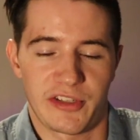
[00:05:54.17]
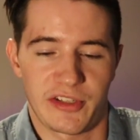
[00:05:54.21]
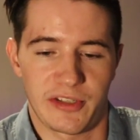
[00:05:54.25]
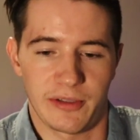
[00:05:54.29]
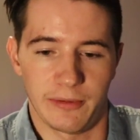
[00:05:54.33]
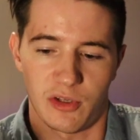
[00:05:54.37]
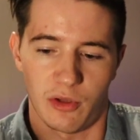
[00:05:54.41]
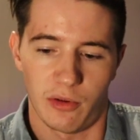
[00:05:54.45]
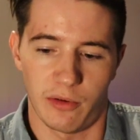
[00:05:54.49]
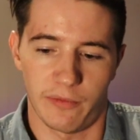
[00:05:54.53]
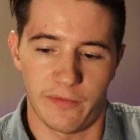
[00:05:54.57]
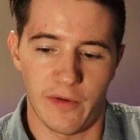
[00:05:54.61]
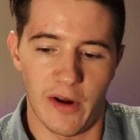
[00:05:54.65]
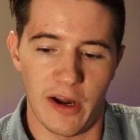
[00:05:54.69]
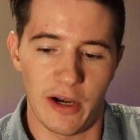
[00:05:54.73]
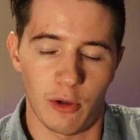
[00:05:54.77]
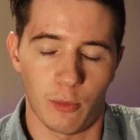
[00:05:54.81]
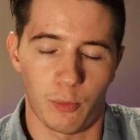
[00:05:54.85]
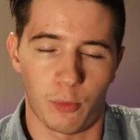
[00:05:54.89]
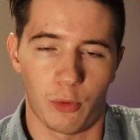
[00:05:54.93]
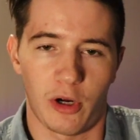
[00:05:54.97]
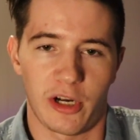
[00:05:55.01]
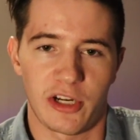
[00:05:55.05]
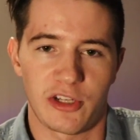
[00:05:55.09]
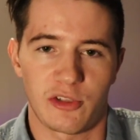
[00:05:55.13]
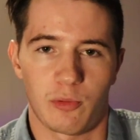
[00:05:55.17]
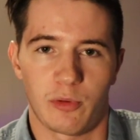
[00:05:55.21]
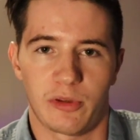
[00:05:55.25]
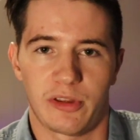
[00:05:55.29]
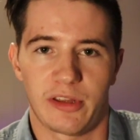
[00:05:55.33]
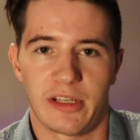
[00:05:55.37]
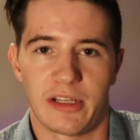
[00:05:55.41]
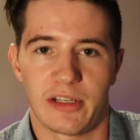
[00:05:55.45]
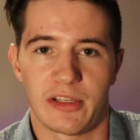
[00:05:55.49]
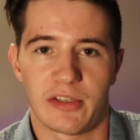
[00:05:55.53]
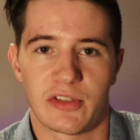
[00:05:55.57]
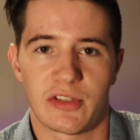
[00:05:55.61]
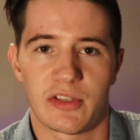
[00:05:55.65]
So the final price with
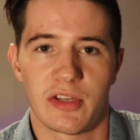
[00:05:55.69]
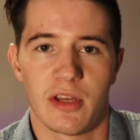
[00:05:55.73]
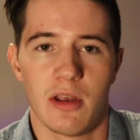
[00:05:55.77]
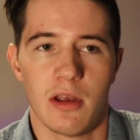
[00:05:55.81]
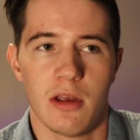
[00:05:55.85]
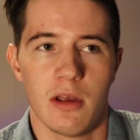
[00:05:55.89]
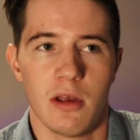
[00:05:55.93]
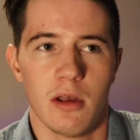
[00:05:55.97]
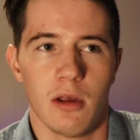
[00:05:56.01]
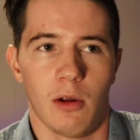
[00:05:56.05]
this